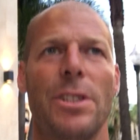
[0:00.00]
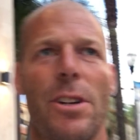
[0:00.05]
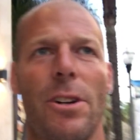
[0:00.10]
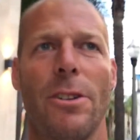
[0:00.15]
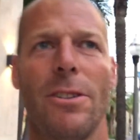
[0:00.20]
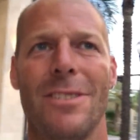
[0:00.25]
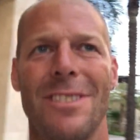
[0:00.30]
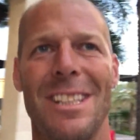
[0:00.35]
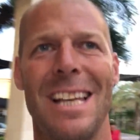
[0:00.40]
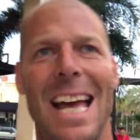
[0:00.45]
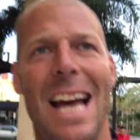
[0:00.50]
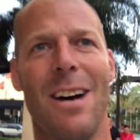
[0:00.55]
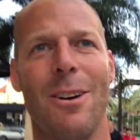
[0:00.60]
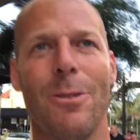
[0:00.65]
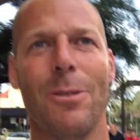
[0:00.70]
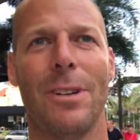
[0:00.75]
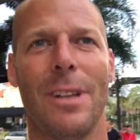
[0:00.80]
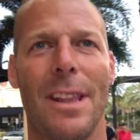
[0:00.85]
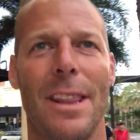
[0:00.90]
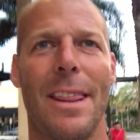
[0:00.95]
turns
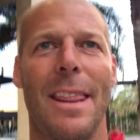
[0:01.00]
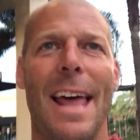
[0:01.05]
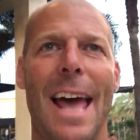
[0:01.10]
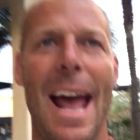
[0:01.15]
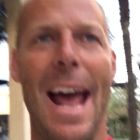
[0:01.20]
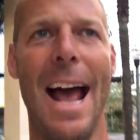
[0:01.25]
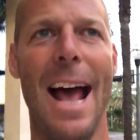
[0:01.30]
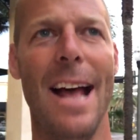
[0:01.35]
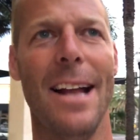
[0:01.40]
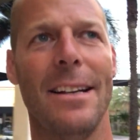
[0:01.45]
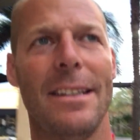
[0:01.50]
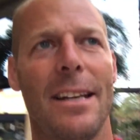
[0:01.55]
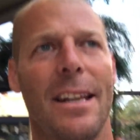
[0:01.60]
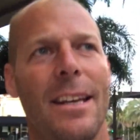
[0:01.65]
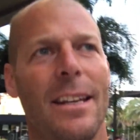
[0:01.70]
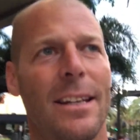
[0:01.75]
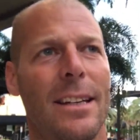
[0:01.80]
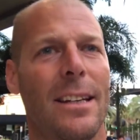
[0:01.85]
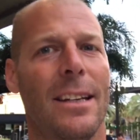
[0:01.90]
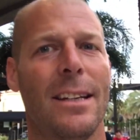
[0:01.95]
out that
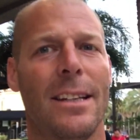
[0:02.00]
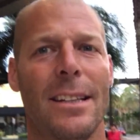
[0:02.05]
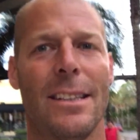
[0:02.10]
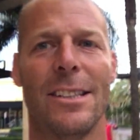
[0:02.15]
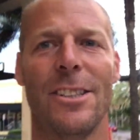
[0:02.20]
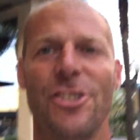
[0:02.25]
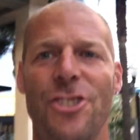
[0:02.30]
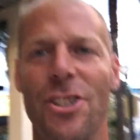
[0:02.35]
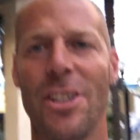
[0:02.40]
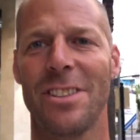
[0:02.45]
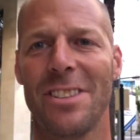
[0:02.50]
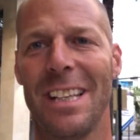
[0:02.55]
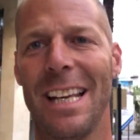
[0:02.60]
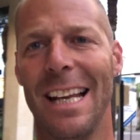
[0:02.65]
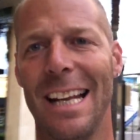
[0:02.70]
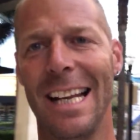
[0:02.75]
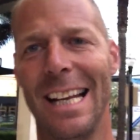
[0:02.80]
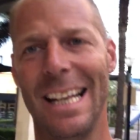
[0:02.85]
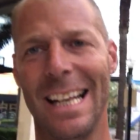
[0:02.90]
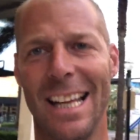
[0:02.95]
just
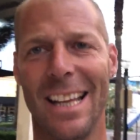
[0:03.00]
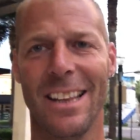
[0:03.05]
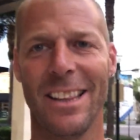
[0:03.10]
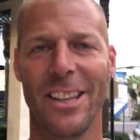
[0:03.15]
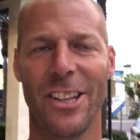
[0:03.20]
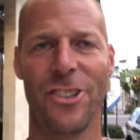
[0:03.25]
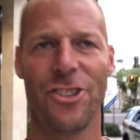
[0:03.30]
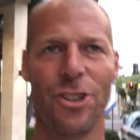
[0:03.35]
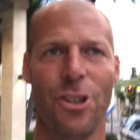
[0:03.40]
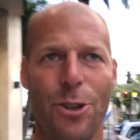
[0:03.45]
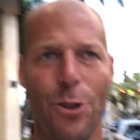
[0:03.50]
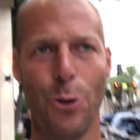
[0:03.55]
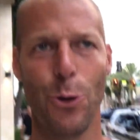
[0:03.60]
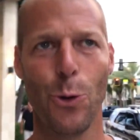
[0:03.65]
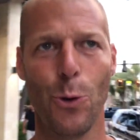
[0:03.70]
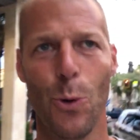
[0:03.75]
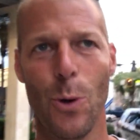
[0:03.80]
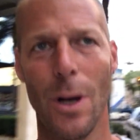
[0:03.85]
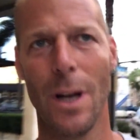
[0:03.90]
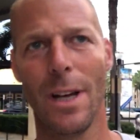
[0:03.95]
getting the
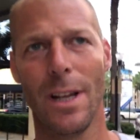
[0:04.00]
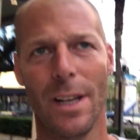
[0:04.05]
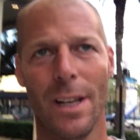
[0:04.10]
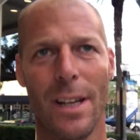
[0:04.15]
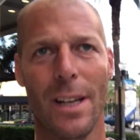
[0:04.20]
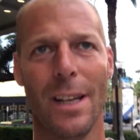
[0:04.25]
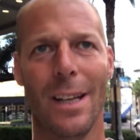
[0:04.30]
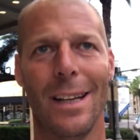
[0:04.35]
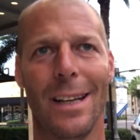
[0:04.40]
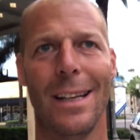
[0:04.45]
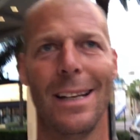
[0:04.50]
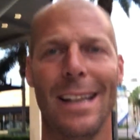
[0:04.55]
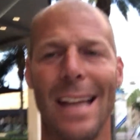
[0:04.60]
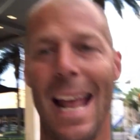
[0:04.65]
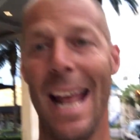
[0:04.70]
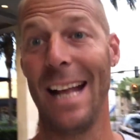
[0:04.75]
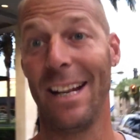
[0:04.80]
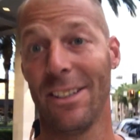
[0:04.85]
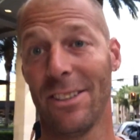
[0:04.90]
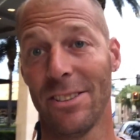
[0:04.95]
two
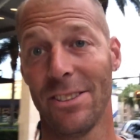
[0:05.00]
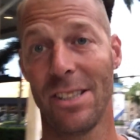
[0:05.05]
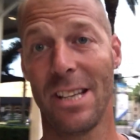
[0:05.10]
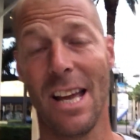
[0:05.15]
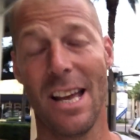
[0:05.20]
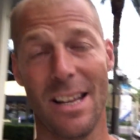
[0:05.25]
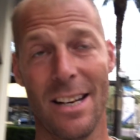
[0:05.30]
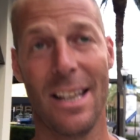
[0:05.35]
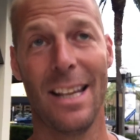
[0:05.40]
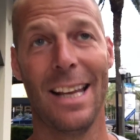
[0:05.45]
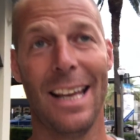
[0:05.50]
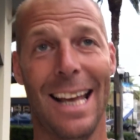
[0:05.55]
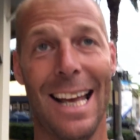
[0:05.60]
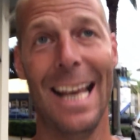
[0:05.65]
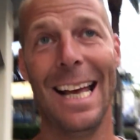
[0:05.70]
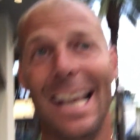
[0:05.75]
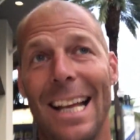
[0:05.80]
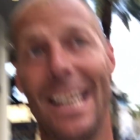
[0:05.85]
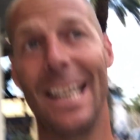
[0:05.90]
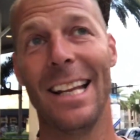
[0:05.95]
handles done
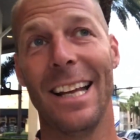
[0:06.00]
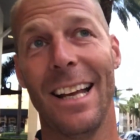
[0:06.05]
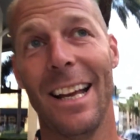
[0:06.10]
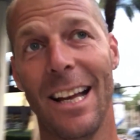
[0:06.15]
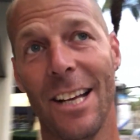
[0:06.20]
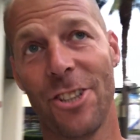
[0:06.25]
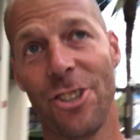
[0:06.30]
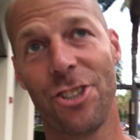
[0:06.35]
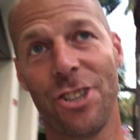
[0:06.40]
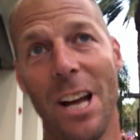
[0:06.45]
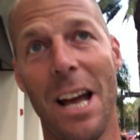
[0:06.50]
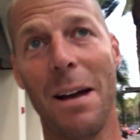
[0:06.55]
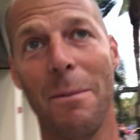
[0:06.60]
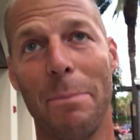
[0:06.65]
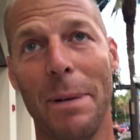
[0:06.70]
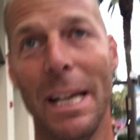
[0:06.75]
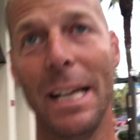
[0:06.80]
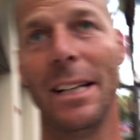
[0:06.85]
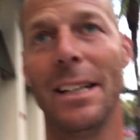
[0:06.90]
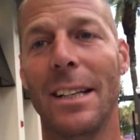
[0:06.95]
and us
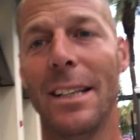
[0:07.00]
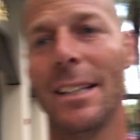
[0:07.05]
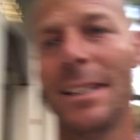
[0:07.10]
shopping